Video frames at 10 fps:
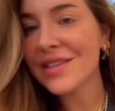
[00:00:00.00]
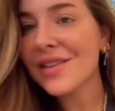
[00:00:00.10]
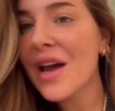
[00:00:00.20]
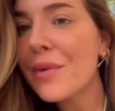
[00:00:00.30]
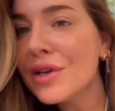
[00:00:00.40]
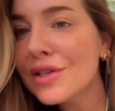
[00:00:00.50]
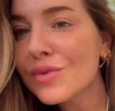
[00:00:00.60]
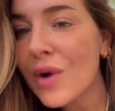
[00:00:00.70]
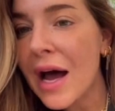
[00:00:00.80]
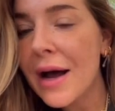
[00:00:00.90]
went
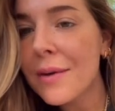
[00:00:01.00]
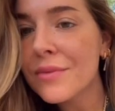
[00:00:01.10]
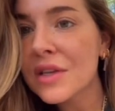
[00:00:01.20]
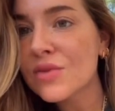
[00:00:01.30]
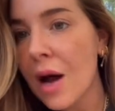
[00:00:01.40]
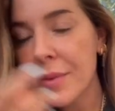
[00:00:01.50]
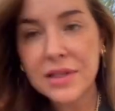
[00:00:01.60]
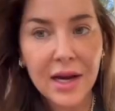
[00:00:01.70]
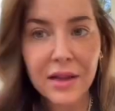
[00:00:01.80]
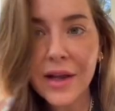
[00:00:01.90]
to the swap meet
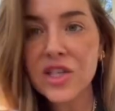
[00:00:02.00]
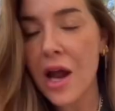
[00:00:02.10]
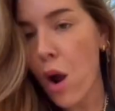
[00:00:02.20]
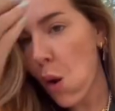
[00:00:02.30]
today. I look like shit.